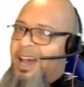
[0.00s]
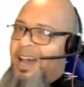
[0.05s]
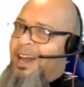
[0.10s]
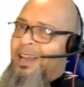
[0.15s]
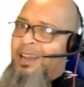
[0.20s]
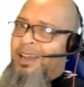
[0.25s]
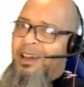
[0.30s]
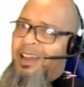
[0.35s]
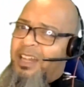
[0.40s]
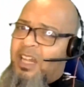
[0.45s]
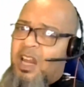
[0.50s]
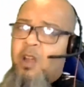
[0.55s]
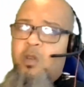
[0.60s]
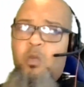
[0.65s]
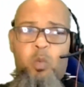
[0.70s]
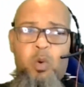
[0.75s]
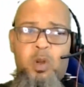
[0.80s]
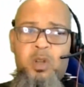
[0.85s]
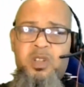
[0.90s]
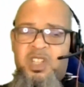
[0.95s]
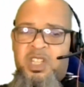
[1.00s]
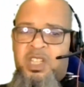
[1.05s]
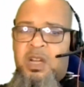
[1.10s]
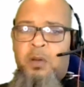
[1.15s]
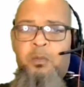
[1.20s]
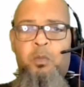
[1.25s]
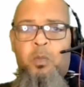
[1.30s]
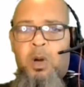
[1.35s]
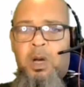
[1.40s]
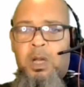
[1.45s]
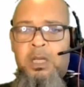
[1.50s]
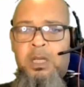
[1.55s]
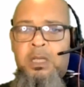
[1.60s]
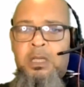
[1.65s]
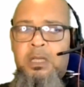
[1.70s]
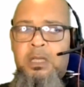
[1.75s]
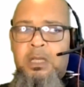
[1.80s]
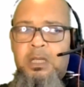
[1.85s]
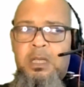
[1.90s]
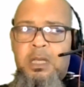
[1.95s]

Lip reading: and I don't want someone,